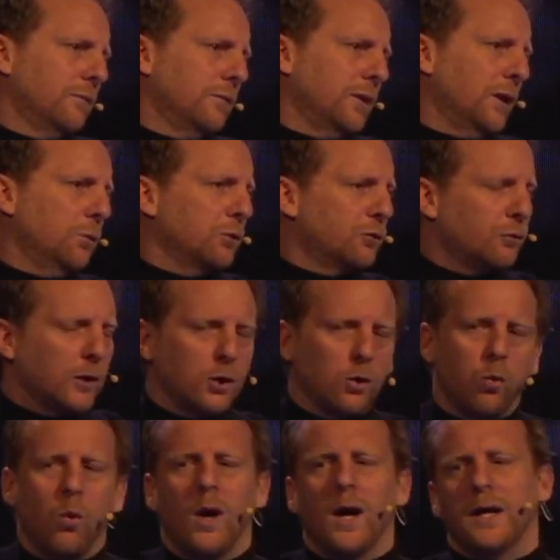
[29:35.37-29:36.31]
It was
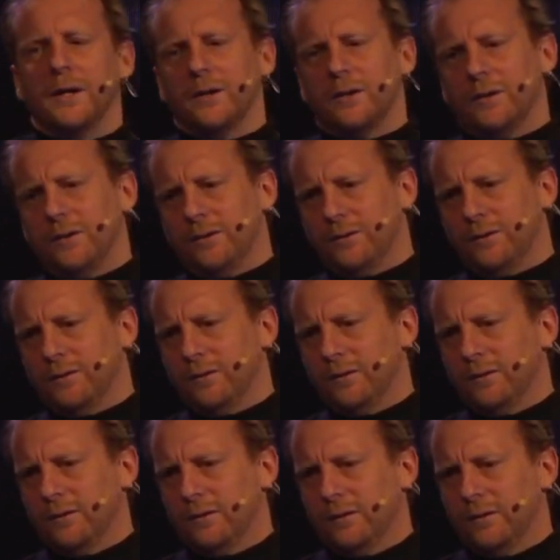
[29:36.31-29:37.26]
required.
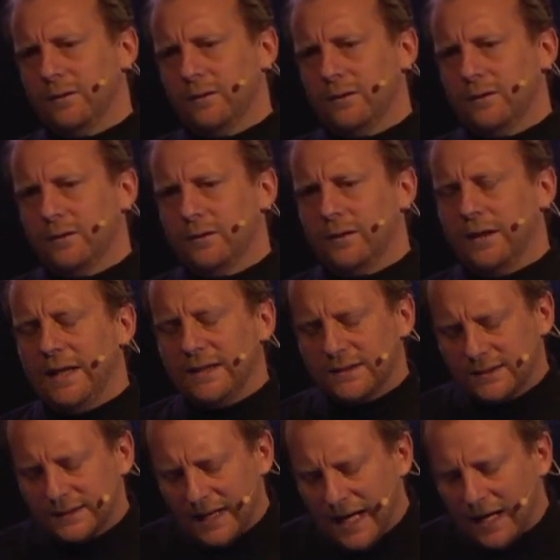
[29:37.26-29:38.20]
A
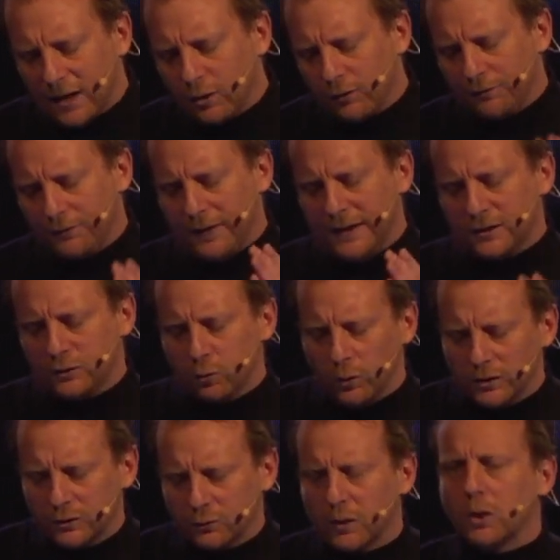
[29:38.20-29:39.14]
sacrifice
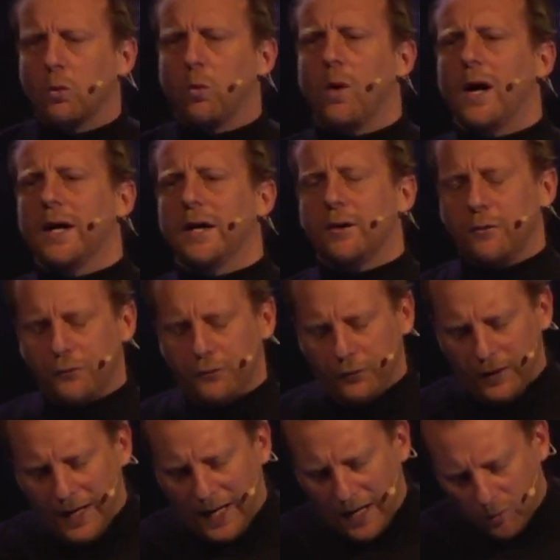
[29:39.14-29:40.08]
was required
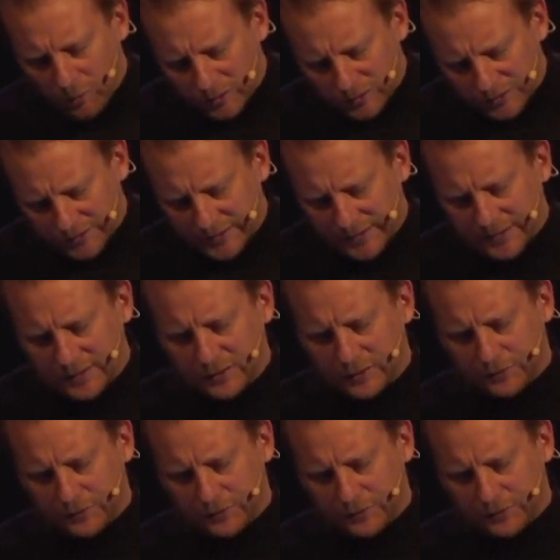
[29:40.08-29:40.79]
for our sins,